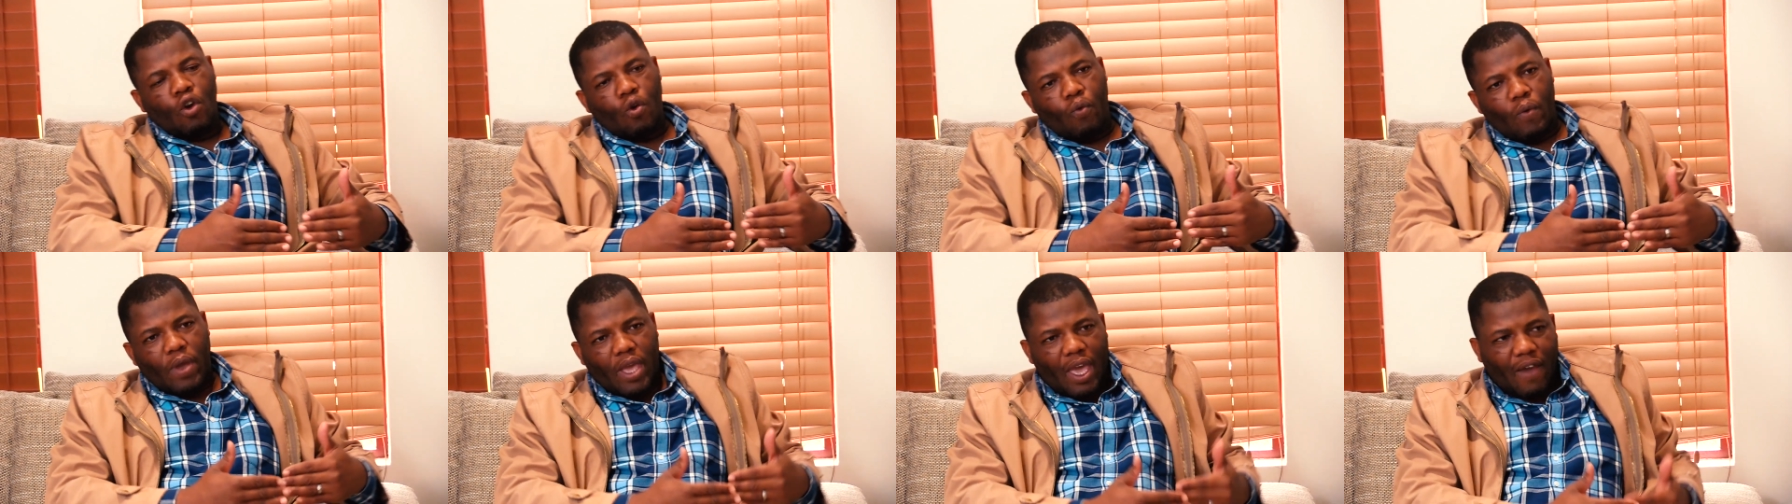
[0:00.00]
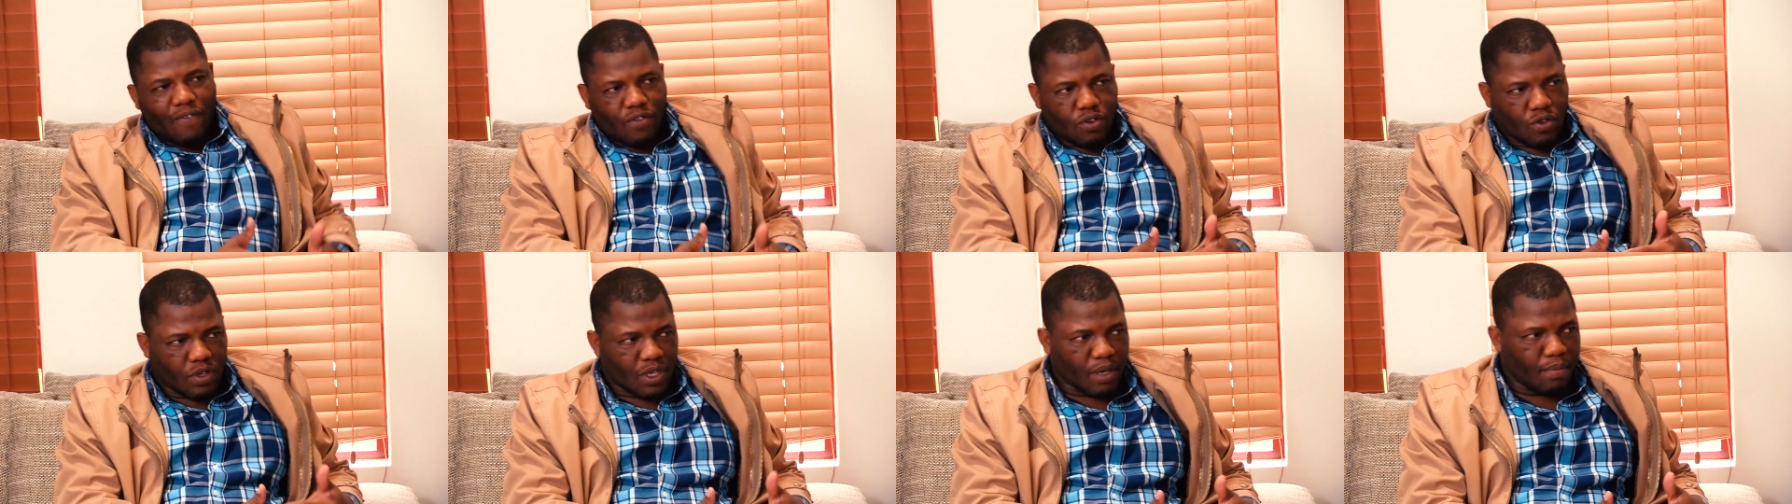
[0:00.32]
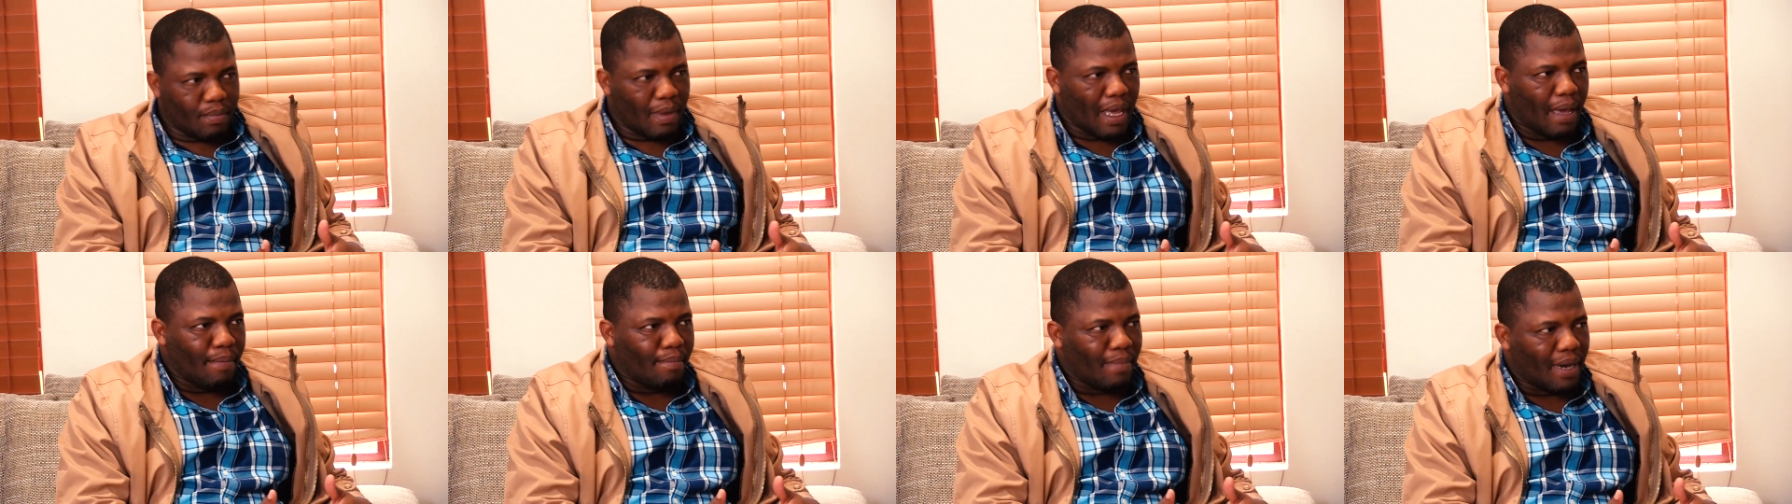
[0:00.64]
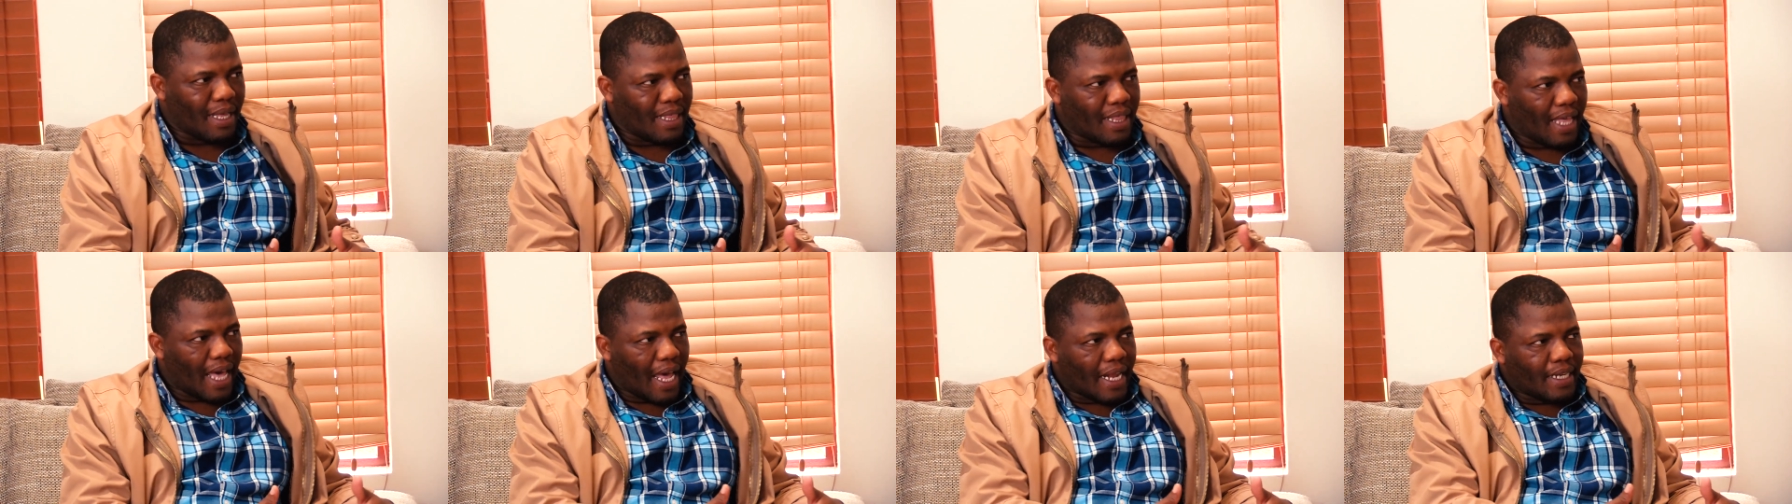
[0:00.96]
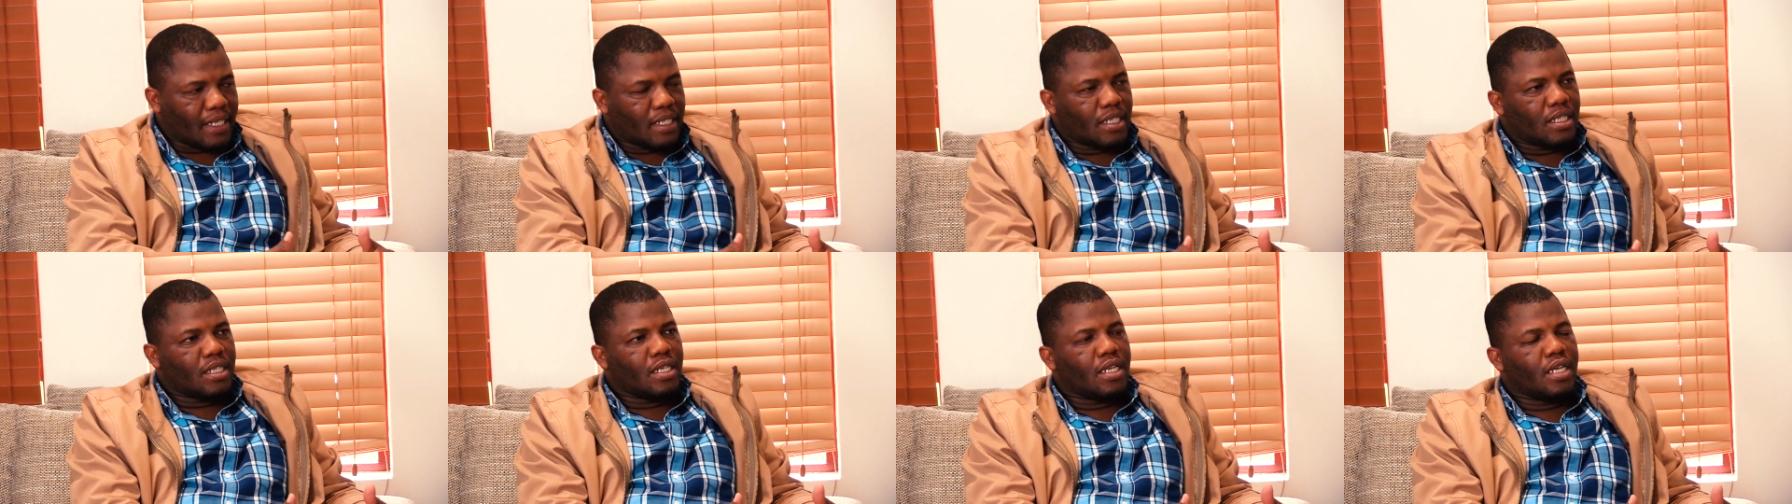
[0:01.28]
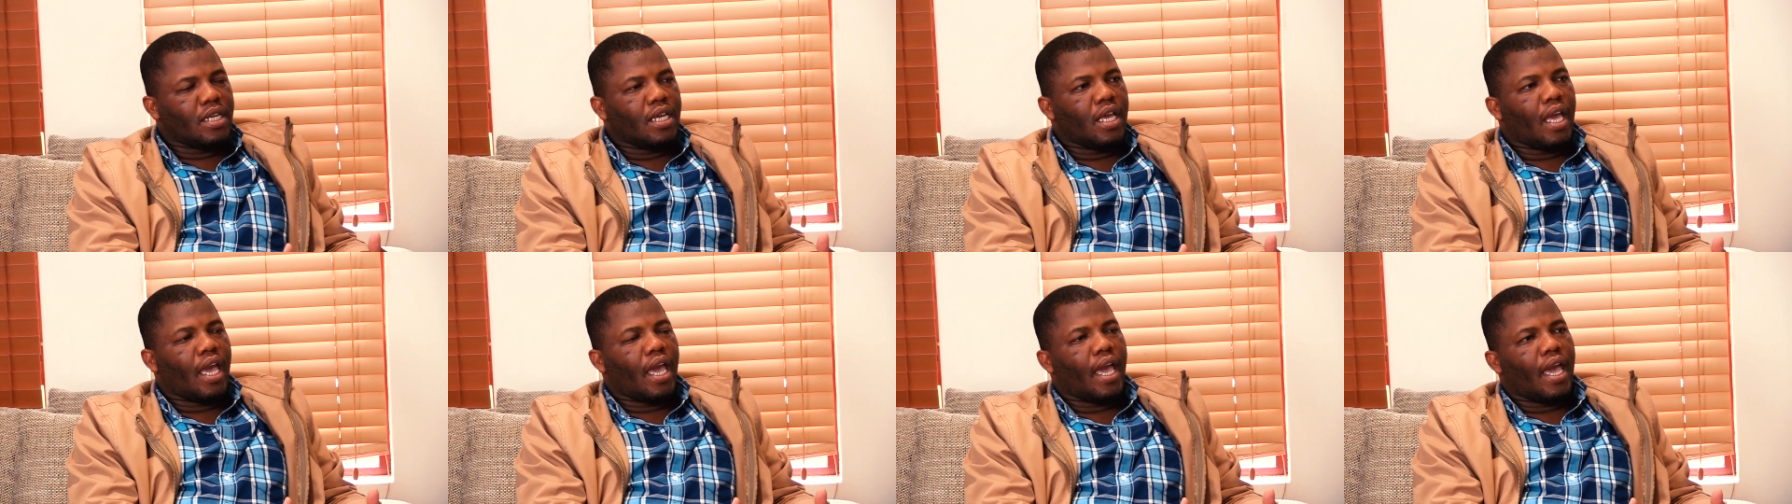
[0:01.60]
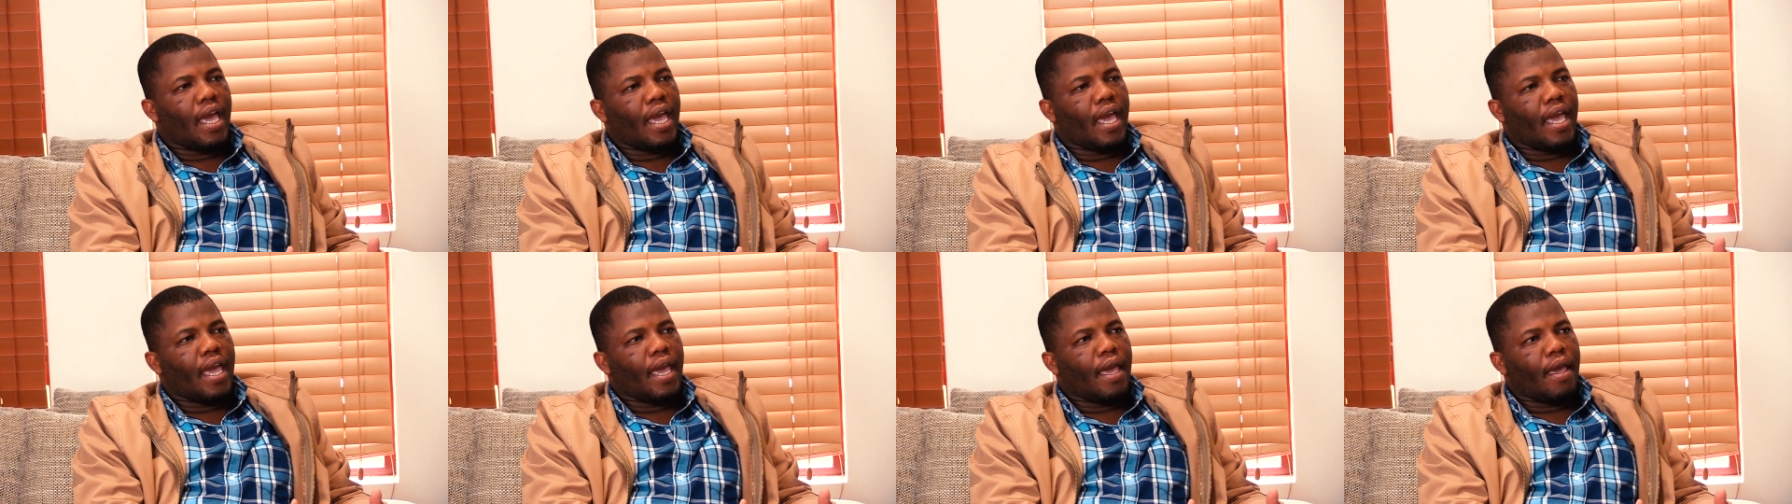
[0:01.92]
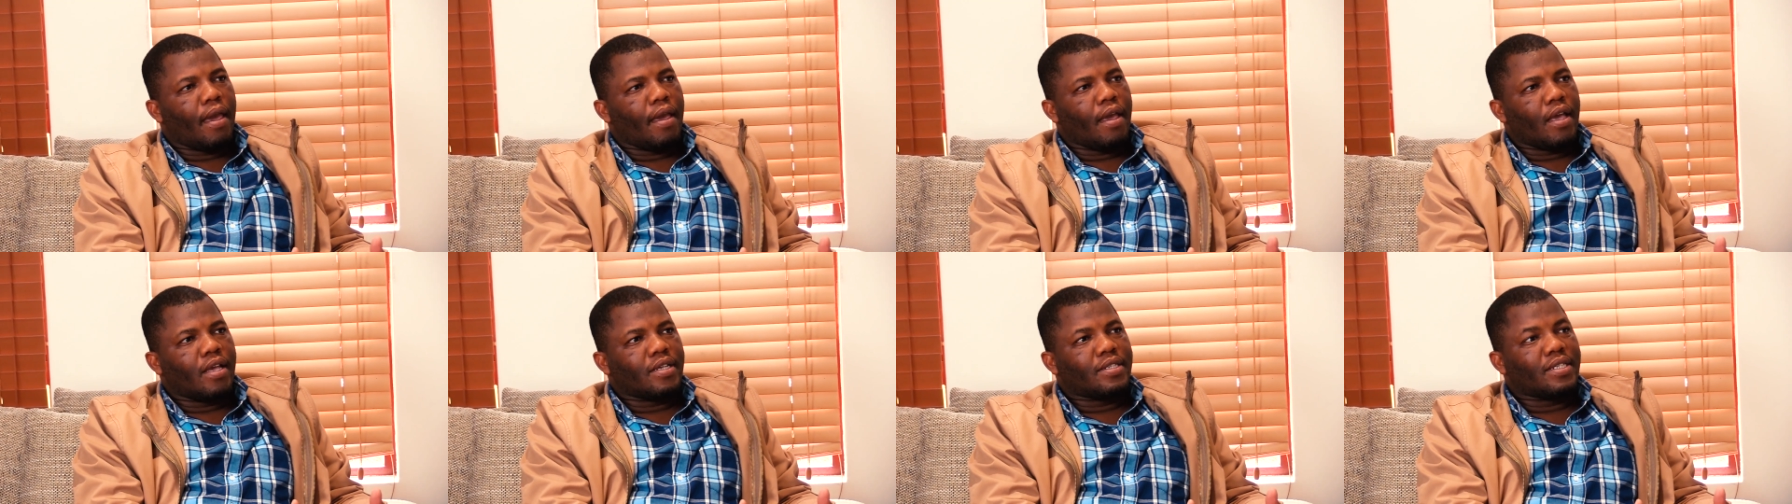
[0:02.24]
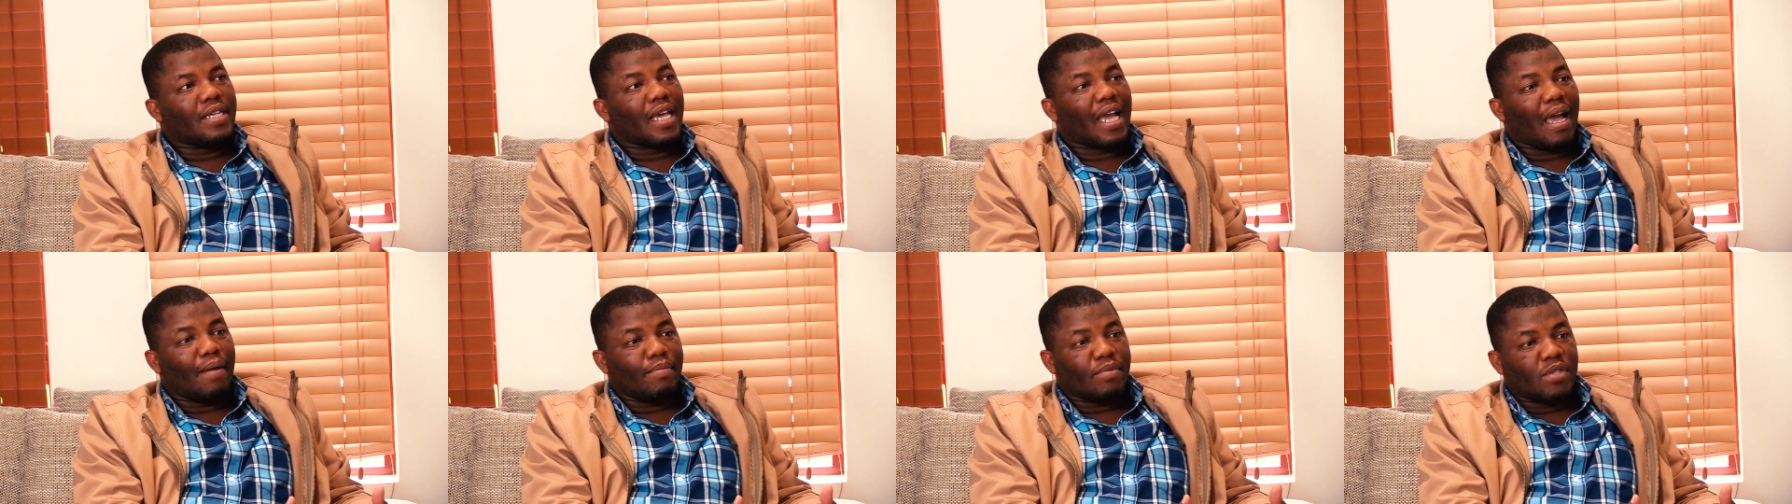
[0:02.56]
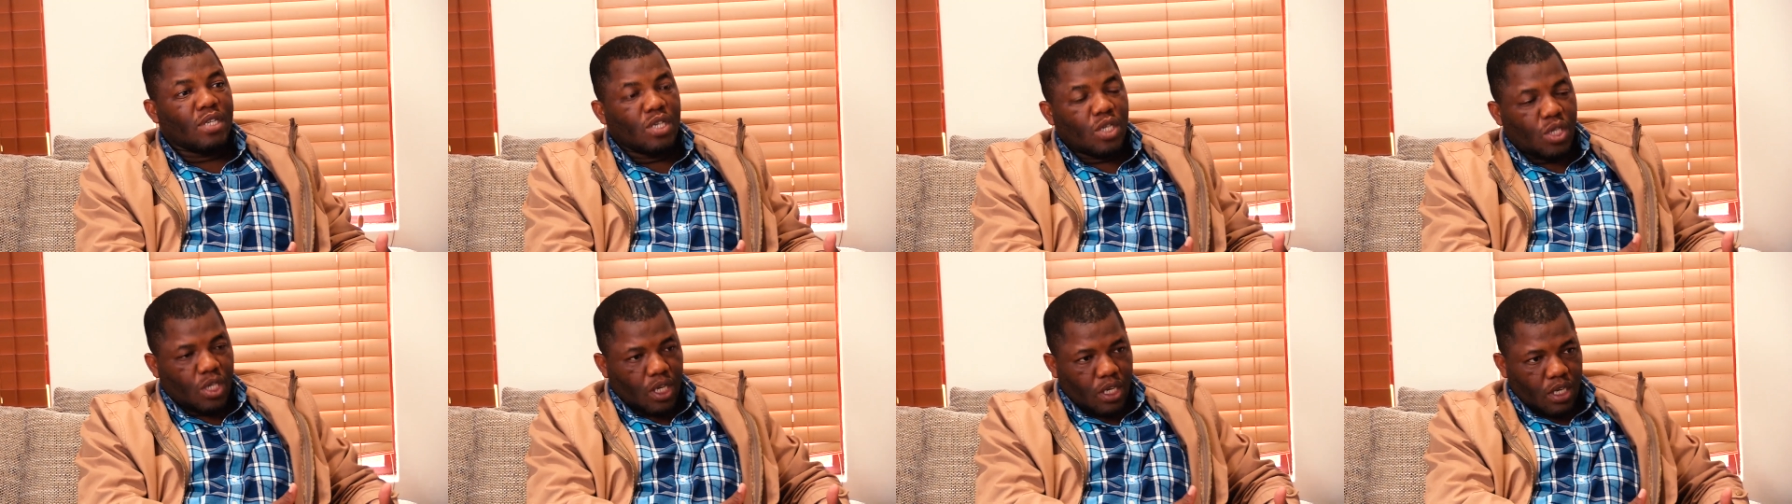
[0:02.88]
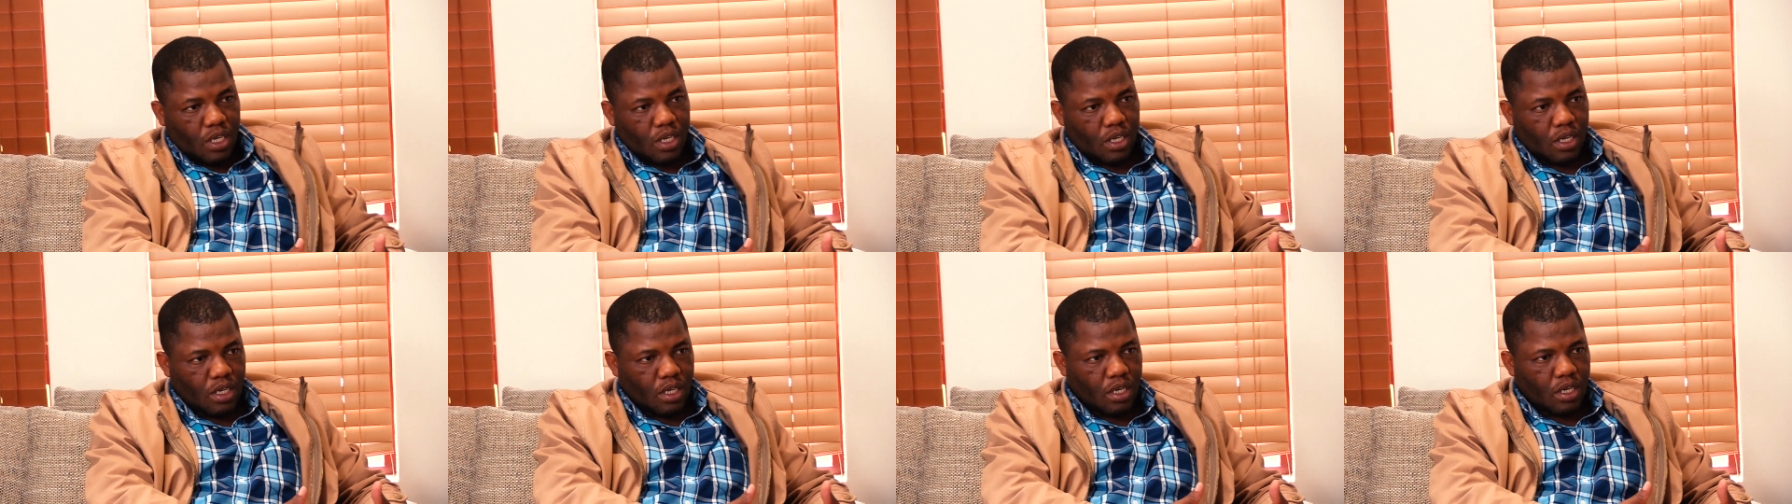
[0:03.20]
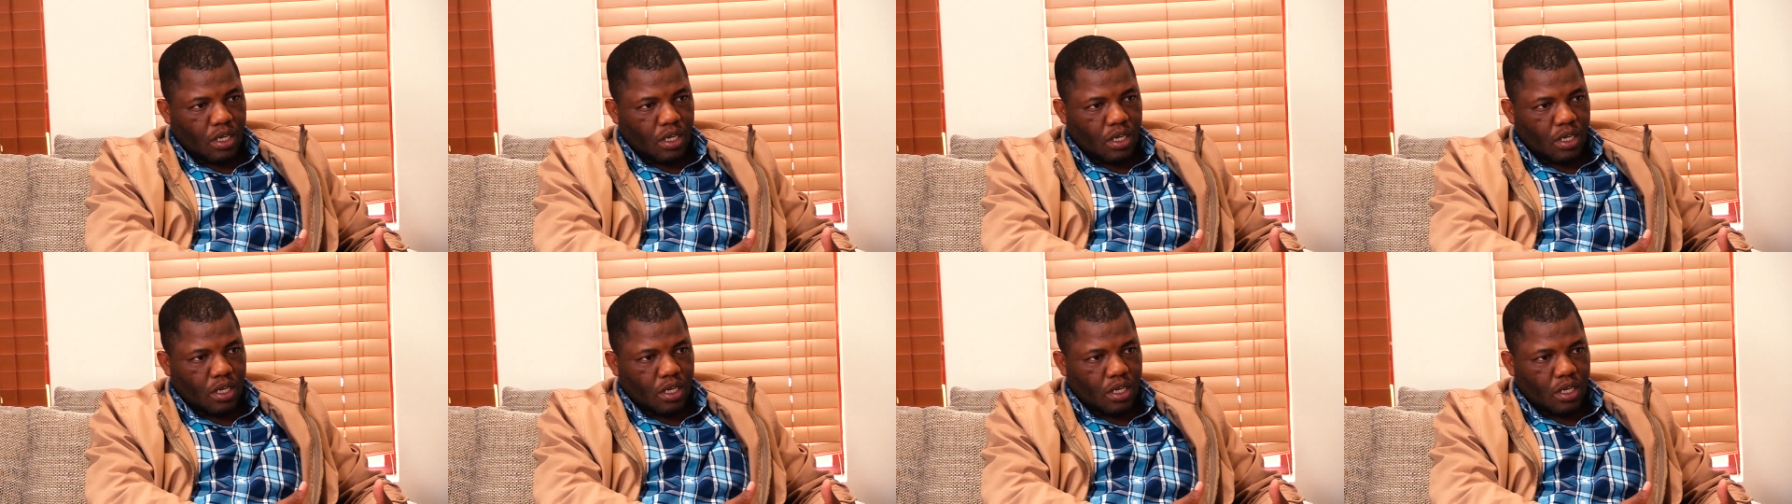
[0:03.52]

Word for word: We have to remember that uh, circumcision